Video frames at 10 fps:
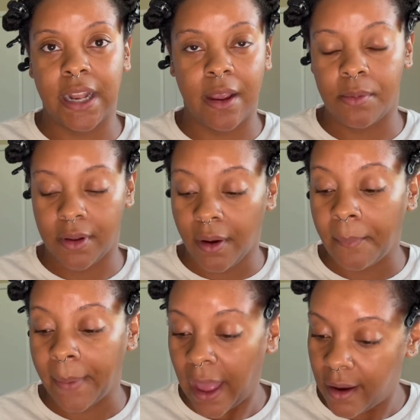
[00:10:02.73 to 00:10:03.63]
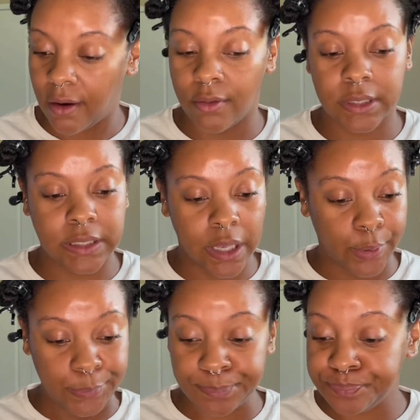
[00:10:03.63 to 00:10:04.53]
able to come out.
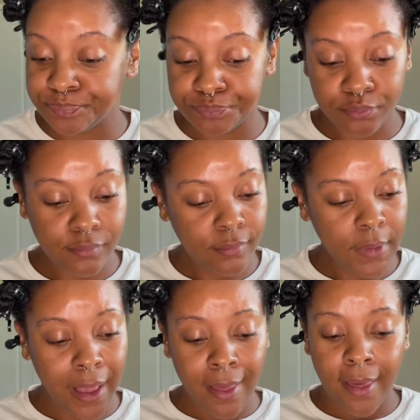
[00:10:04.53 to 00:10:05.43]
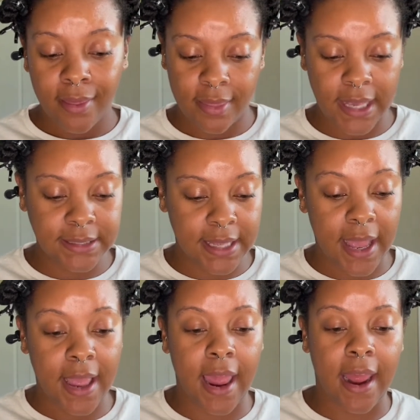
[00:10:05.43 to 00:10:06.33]
So that's
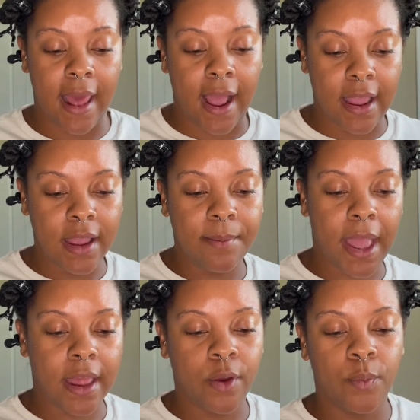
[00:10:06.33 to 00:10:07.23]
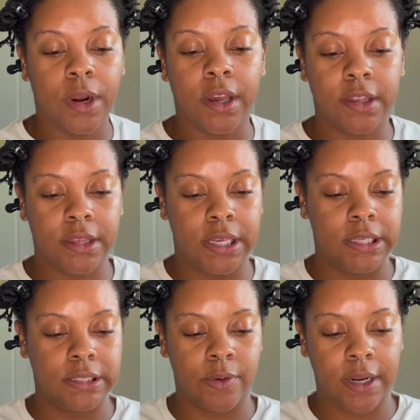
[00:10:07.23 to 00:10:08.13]
that. And I am adding one other
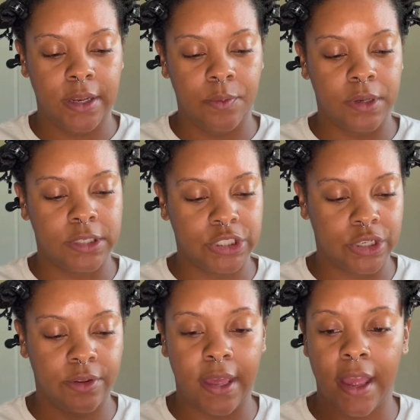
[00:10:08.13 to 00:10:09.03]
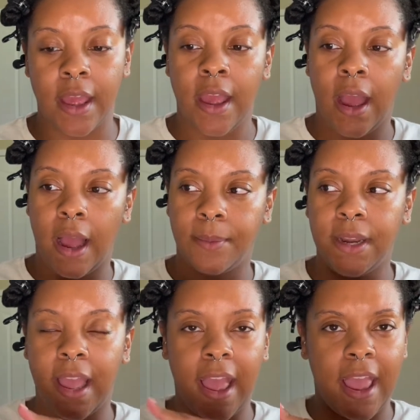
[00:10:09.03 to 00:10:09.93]
thing, so I did want to show that. I'm
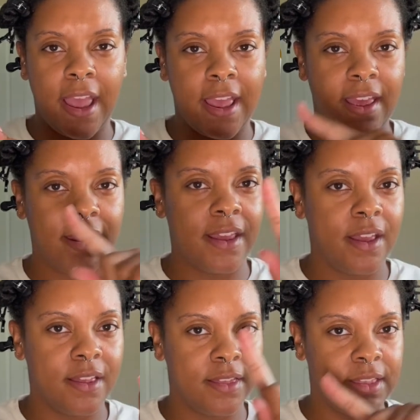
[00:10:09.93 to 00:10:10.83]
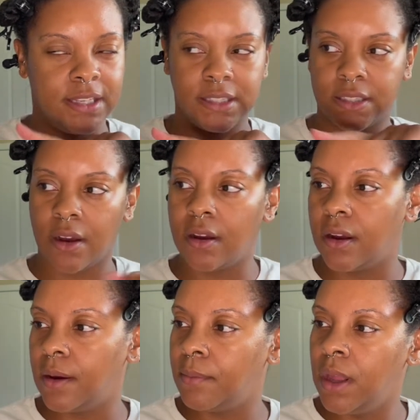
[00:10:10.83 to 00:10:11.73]
going to add this
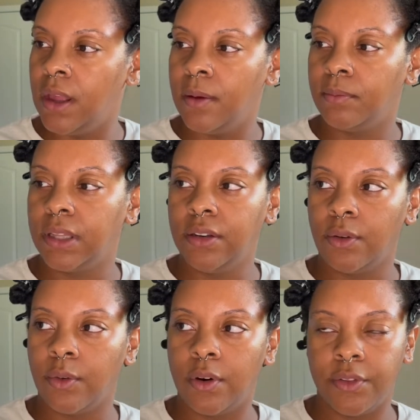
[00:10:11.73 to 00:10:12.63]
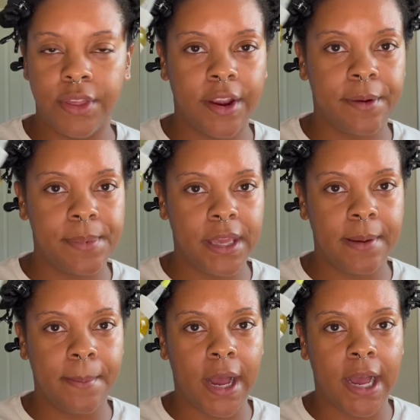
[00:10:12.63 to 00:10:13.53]
blended oil therapy
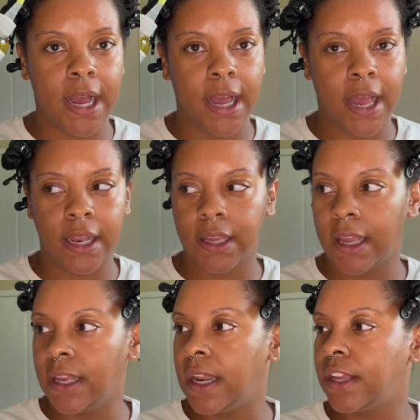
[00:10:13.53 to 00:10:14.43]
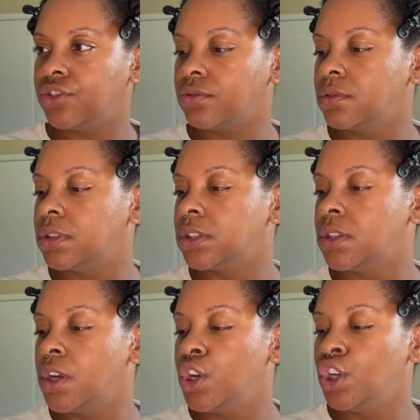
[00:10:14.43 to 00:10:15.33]
by Alakae Naturals
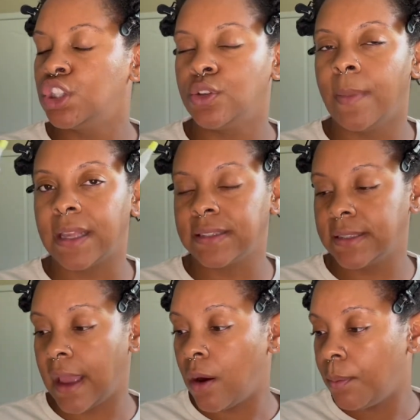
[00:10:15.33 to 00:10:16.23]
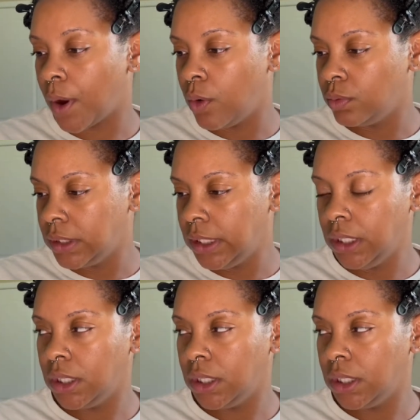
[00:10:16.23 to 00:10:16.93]
to my scalp only.